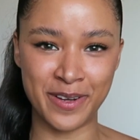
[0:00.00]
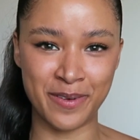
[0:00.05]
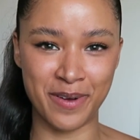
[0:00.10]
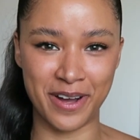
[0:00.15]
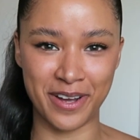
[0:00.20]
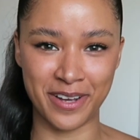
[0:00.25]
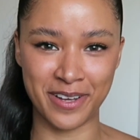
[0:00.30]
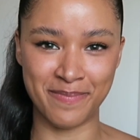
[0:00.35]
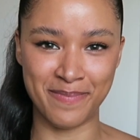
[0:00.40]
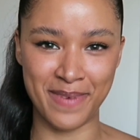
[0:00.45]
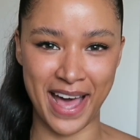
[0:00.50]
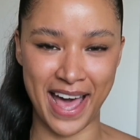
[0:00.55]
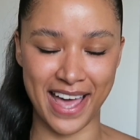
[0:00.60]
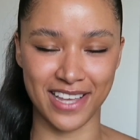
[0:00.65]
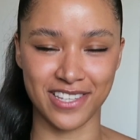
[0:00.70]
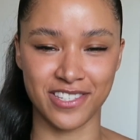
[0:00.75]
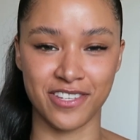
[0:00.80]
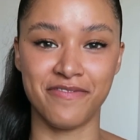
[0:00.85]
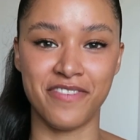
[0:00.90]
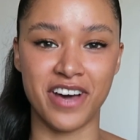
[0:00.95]
welcome
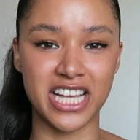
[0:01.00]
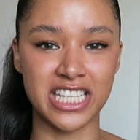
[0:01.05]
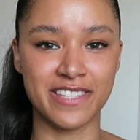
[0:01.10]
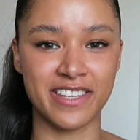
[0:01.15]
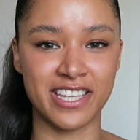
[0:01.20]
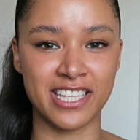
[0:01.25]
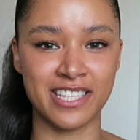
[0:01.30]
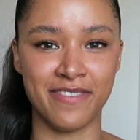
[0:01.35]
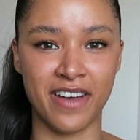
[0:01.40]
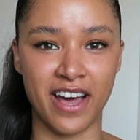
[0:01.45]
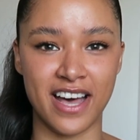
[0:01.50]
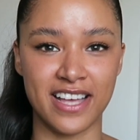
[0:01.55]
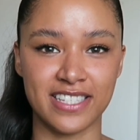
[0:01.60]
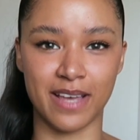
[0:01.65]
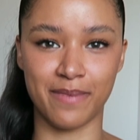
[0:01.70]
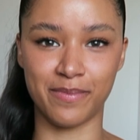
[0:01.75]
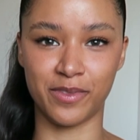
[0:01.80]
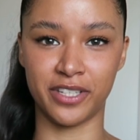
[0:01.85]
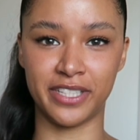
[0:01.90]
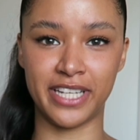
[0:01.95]
back. So first things first,
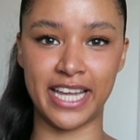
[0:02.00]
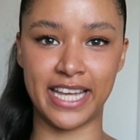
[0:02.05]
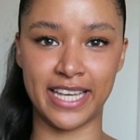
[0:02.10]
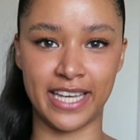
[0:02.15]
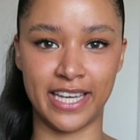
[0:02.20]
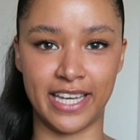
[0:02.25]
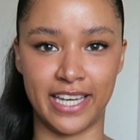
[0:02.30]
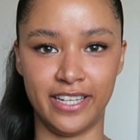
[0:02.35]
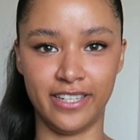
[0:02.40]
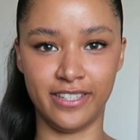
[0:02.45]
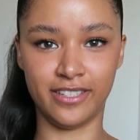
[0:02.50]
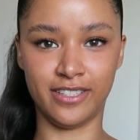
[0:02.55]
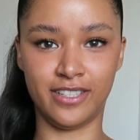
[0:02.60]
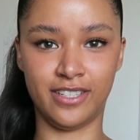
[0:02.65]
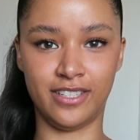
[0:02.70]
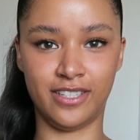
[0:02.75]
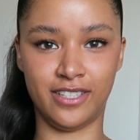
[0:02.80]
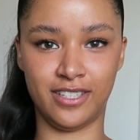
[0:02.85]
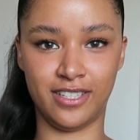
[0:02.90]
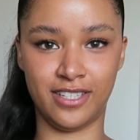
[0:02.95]
I'm not naked.
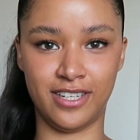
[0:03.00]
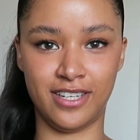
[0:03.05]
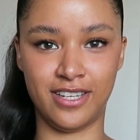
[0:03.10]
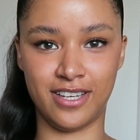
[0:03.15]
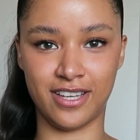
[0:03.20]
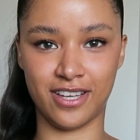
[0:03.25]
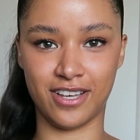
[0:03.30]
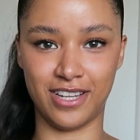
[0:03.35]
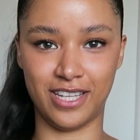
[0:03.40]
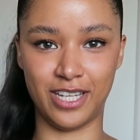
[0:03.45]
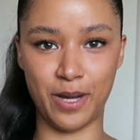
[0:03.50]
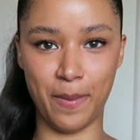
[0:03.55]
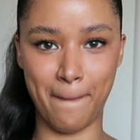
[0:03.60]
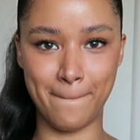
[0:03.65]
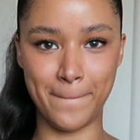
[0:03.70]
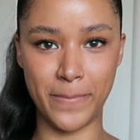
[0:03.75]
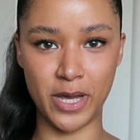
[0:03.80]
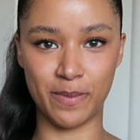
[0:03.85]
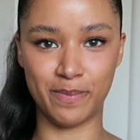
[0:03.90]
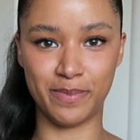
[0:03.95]
Got a little
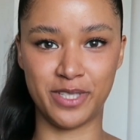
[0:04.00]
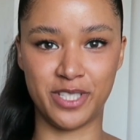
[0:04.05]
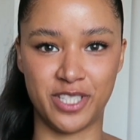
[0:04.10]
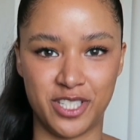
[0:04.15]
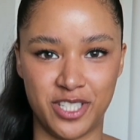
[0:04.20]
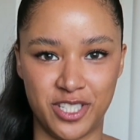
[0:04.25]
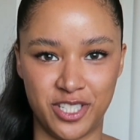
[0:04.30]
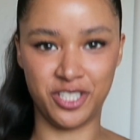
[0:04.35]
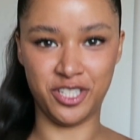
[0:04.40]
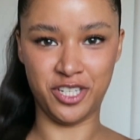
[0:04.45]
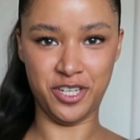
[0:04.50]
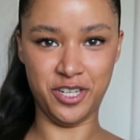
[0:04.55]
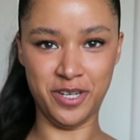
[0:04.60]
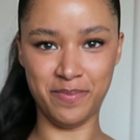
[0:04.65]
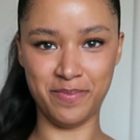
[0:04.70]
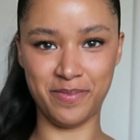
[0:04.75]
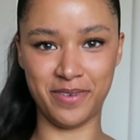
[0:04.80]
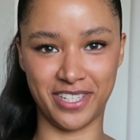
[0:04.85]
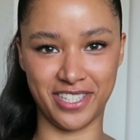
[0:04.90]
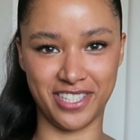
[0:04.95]
boob
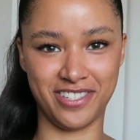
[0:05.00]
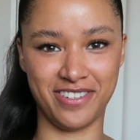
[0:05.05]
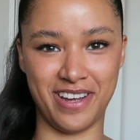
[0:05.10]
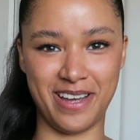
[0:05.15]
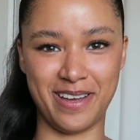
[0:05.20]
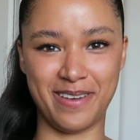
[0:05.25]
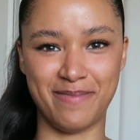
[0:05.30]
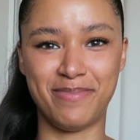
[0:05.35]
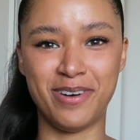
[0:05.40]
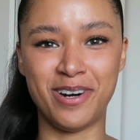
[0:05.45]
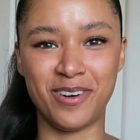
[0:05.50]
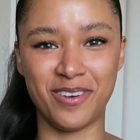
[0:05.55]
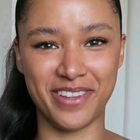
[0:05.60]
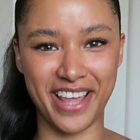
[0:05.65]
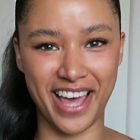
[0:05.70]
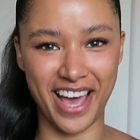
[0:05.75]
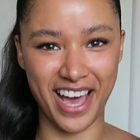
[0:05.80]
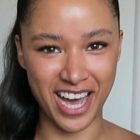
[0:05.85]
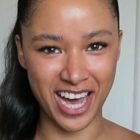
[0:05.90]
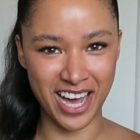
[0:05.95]
tube. Gonna try and pull
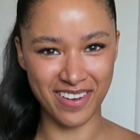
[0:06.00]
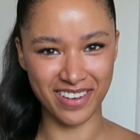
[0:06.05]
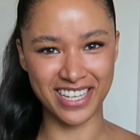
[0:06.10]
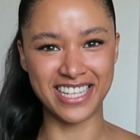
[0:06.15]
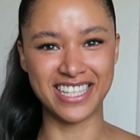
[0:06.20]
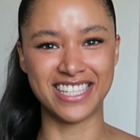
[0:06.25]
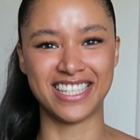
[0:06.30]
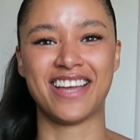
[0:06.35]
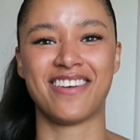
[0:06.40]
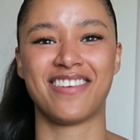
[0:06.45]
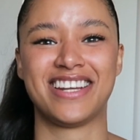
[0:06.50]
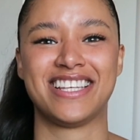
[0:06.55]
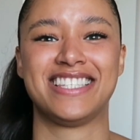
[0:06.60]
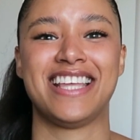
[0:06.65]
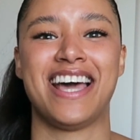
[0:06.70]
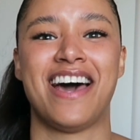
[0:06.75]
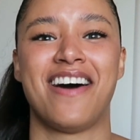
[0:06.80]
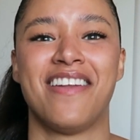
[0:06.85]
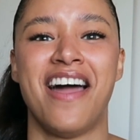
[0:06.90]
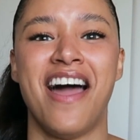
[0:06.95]
that up because look at
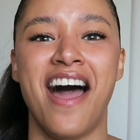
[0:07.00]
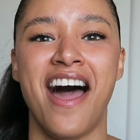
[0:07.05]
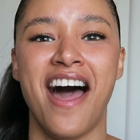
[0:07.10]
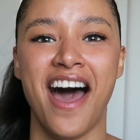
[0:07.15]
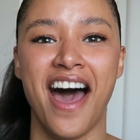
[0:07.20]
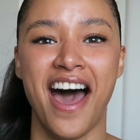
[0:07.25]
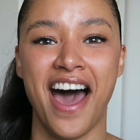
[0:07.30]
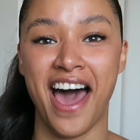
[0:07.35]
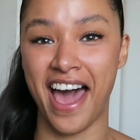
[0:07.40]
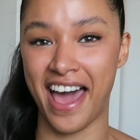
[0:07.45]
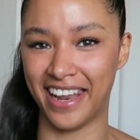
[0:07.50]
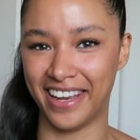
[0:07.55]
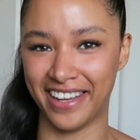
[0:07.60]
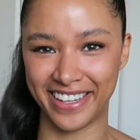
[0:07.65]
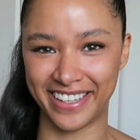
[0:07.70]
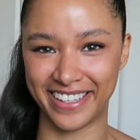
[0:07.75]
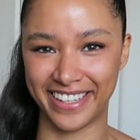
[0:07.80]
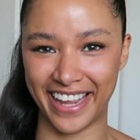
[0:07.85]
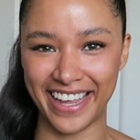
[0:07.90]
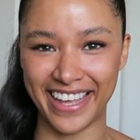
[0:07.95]
this down. I
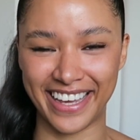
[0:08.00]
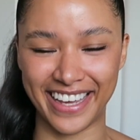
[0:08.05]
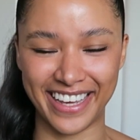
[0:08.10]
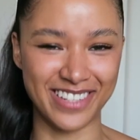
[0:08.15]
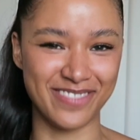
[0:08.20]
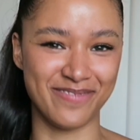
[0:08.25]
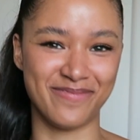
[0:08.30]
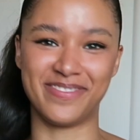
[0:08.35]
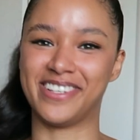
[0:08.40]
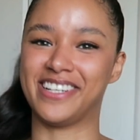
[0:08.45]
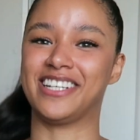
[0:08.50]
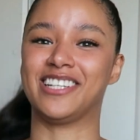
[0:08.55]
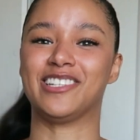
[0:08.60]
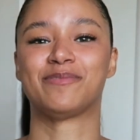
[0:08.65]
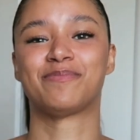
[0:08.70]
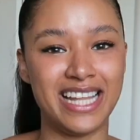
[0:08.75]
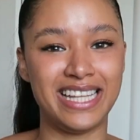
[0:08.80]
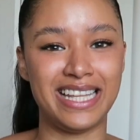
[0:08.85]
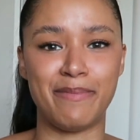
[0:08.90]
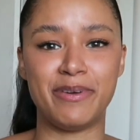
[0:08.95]
look naked,
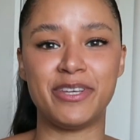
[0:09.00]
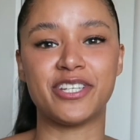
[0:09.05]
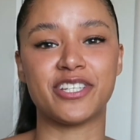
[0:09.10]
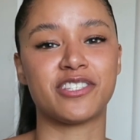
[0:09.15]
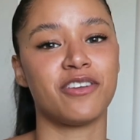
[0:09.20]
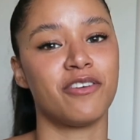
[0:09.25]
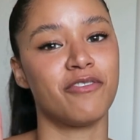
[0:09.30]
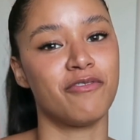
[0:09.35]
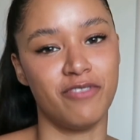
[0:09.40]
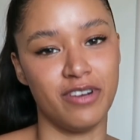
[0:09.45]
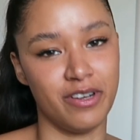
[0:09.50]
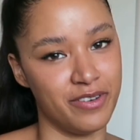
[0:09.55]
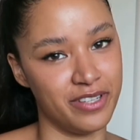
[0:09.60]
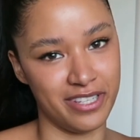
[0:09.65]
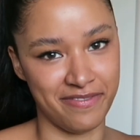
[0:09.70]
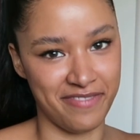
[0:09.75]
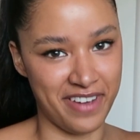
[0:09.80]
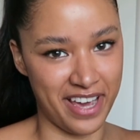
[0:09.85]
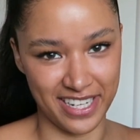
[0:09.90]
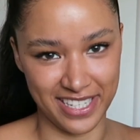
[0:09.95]
but let me just ruin
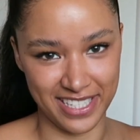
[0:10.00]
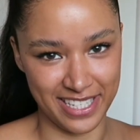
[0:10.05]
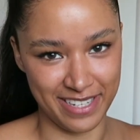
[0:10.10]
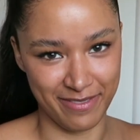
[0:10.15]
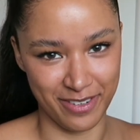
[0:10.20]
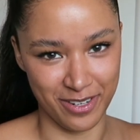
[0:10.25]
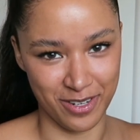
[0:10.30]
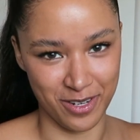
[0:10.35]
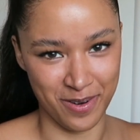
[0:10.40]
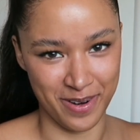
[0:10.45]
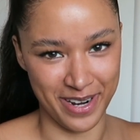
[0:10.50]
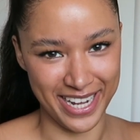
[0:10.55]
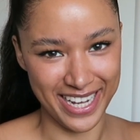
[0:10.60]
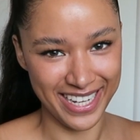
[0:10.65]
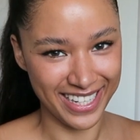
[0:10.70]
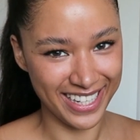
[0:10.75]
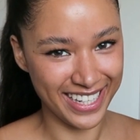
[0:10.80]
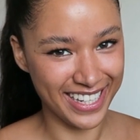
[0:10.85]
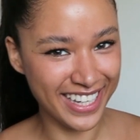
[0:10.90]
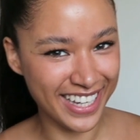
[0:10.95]
the fantasy real quick.
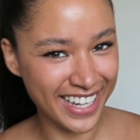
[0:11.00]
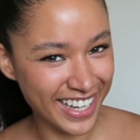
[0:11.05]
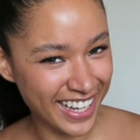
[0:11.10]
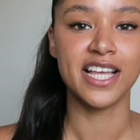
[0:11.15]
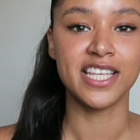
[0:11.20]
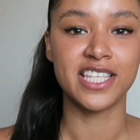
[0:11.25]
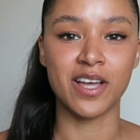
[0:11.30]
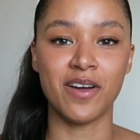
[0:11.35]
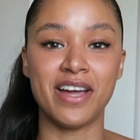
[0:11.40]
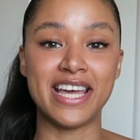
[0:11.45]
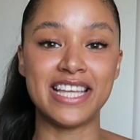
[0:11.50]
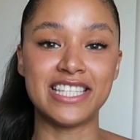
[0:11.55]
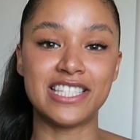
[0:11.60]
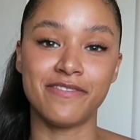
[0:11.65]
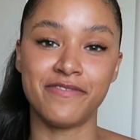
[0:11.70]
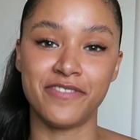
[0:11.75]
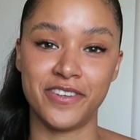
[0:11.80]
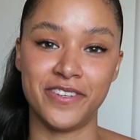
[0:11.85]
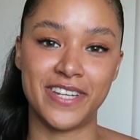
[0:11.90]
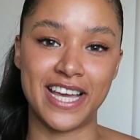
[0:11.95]
So it's a
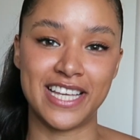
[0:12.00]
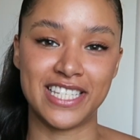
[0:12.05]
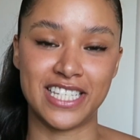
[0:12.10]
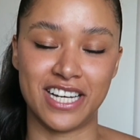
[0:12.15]
few days